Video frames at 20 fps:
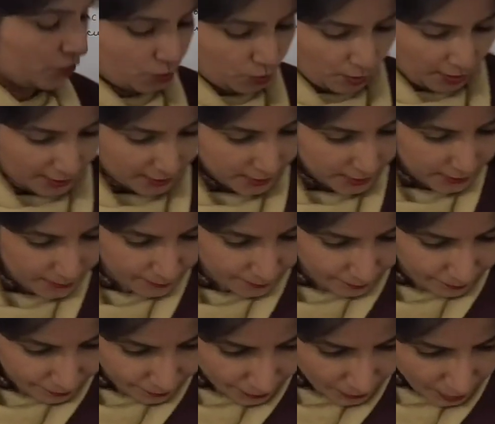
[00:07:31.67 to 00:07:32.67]
to us
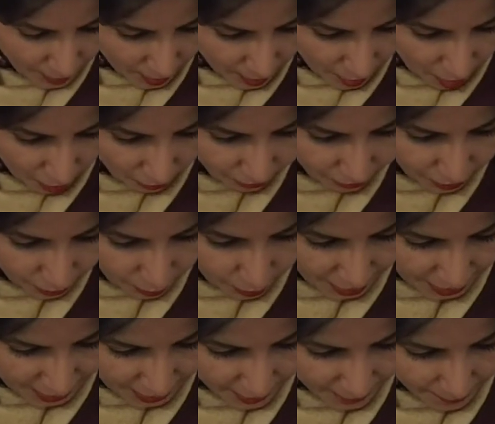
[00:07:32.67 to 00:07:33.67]
of the
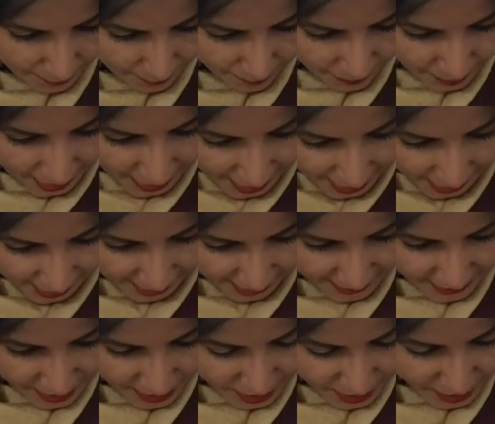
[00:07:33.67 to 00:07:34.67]
wheel,
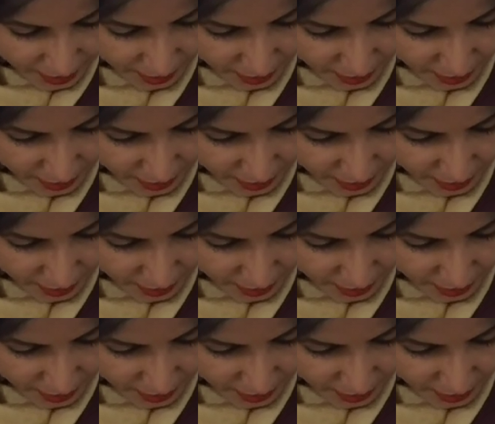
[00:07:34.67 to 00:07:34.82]
and